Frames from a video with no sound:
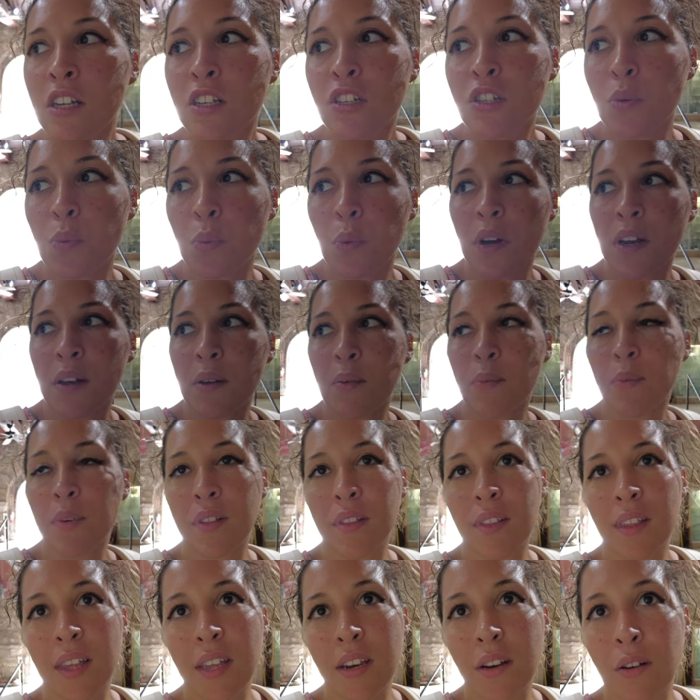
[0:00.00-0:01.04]
to what was
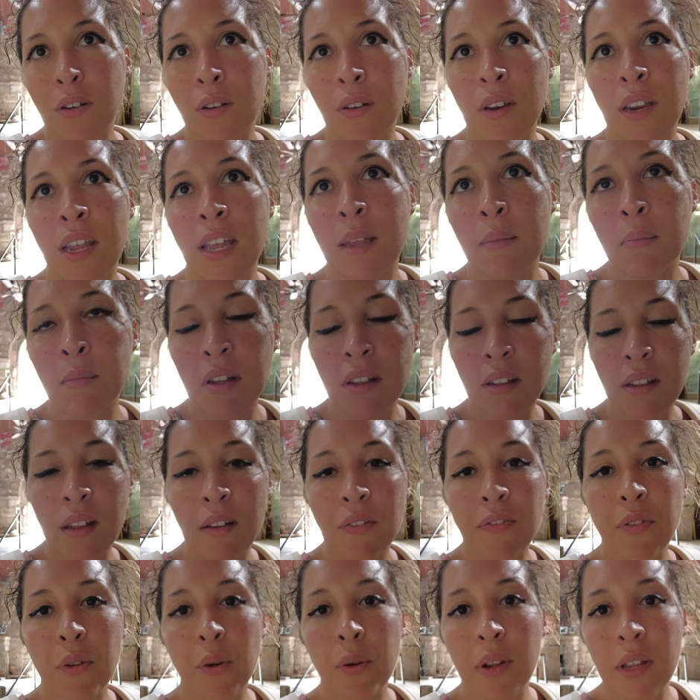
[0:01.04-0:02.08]
later named La
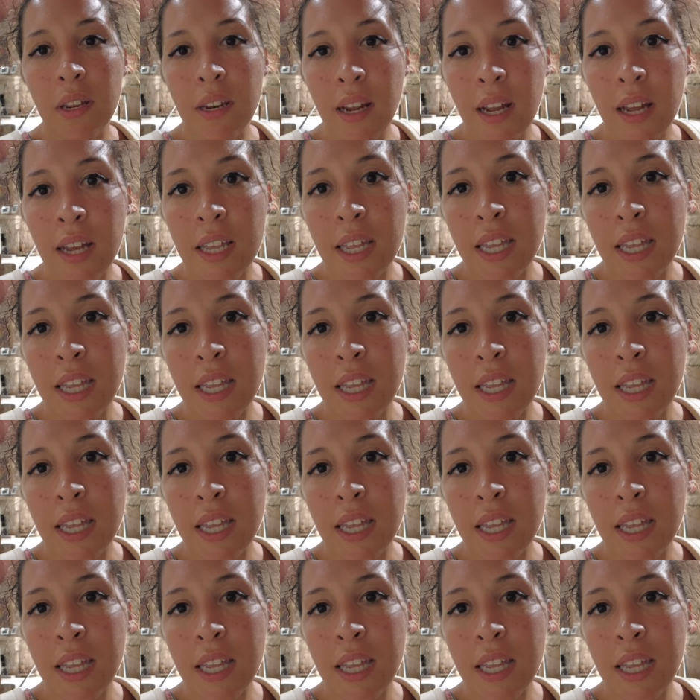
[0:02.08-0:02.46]
Florida.